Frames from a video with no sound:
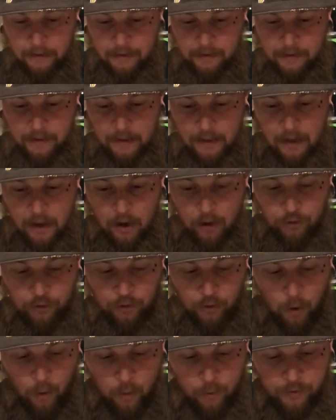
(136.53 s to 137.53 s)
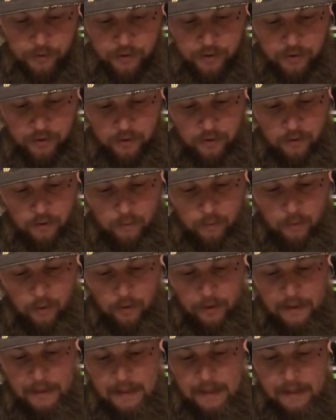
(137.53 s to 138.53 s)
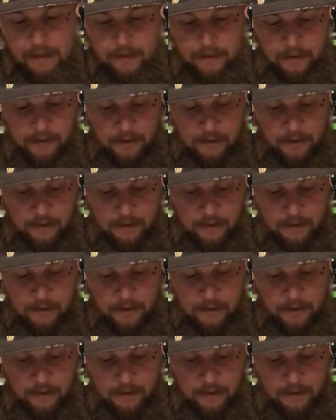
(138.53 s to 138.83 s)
see. Adults will eat.